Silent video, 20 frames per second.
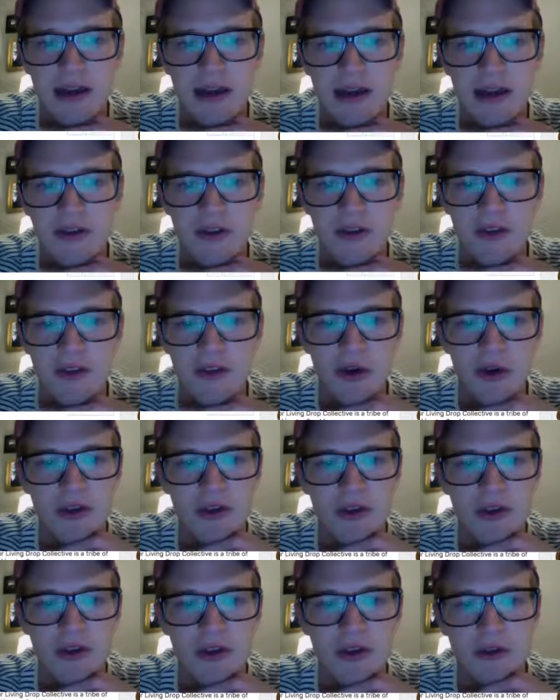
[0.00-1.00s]
So
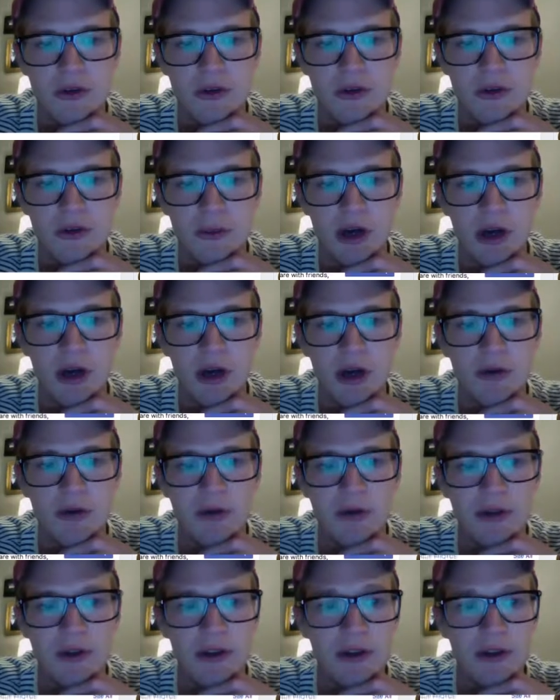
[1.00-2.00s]
that's super
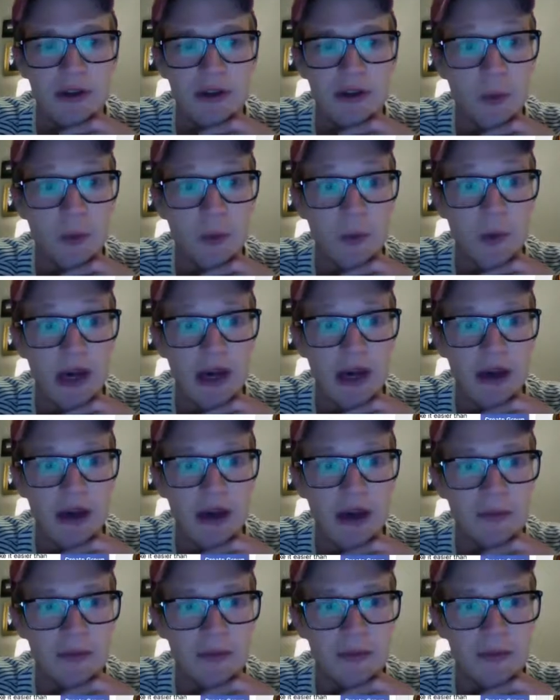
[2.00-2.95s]
helpful as well.